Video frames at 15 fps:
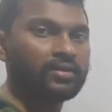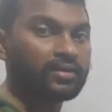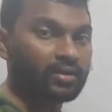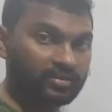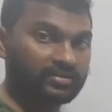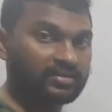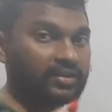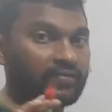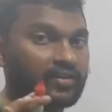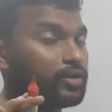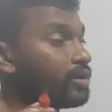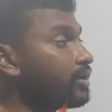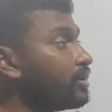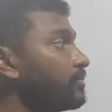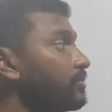Third set will
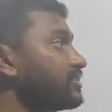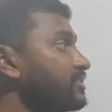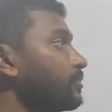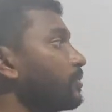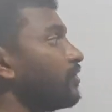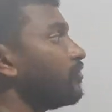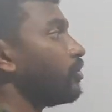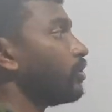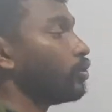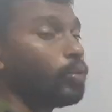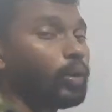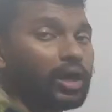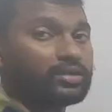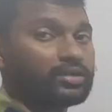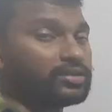going to be simply follow
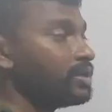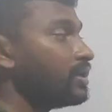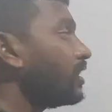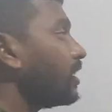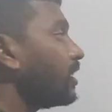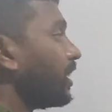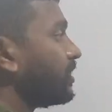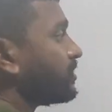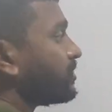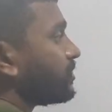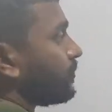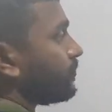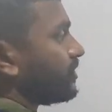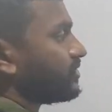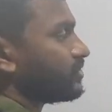what? Addition
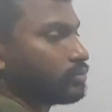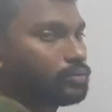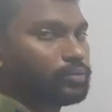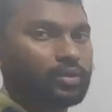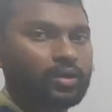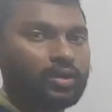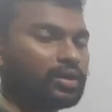of these two.